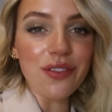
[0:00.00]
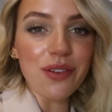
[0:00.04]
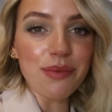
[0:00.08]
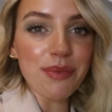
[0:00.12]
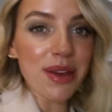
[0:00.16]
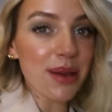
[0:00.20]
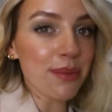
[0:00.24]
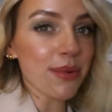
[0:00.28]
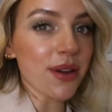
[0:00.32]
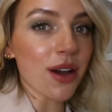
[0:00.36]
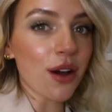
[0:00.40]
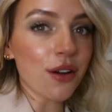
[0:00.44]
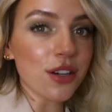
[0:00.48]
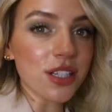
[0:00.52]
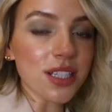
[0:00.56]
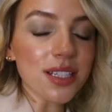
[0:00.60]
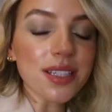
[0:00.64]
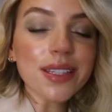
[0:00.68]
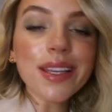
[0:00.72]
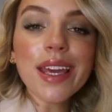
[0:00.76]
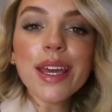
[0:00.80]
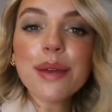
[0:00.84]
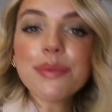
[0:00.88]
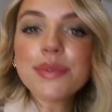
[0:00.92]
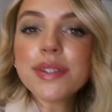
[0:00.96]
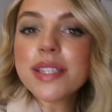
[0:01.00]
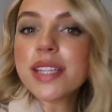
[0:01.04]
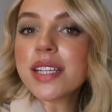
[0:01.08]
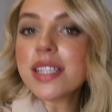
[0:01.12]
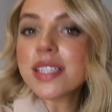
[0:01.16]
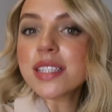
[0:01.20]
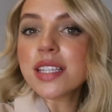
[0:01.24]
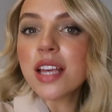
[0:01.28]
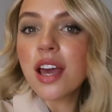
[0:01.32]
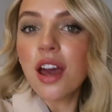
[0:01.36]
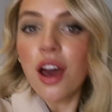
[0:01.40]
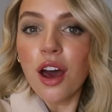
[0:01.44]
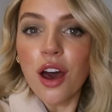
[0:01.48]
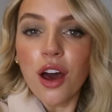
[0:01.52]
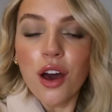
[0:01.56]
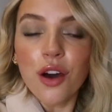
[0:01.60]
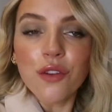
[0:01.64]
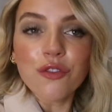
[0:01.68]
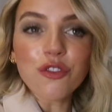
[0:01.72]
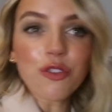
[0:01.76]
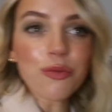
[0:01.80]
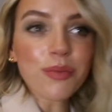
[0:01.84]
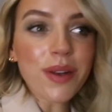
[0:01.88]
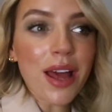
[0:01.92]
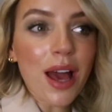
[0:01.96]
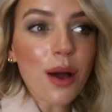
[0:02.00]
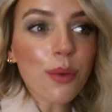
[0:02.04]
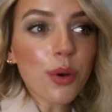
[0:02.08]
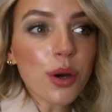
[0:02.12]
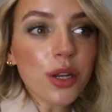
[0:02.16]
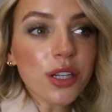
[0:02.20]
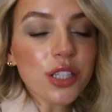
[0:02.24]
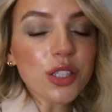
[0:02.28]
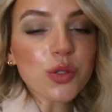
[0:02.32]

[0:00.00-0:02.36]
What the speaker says: and maybe I'll just keep to this from now on.